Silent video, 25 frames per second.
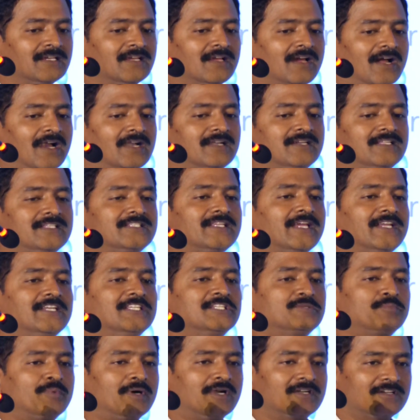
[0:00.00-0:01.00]
and design is
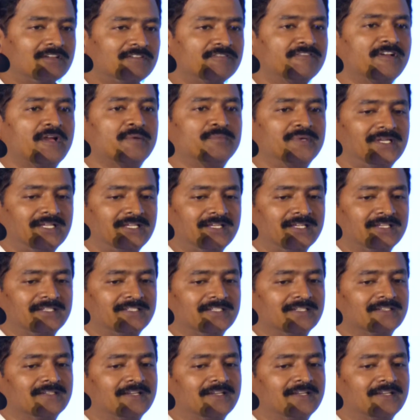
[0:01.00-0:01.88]
part of fabrication,